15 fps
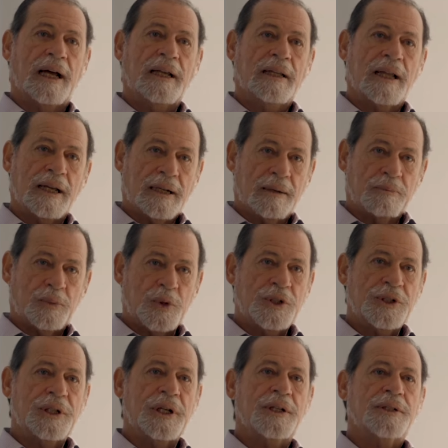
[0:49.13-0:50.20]
I like
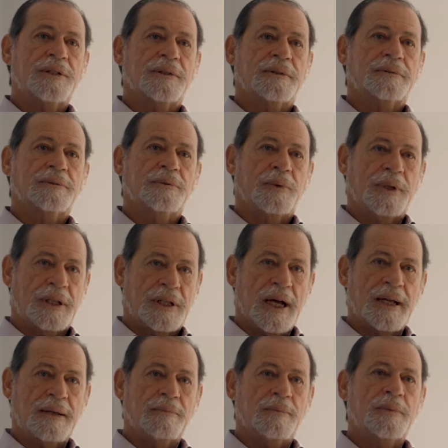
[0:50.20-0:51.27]
appreciation with
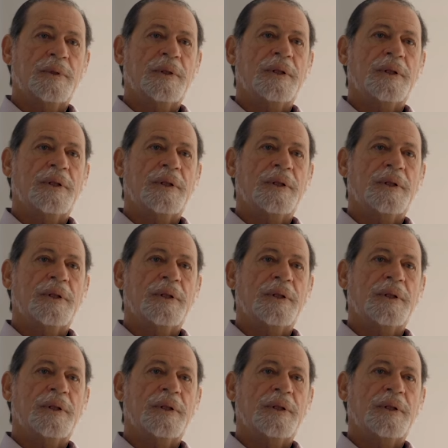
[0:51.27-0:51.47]
time.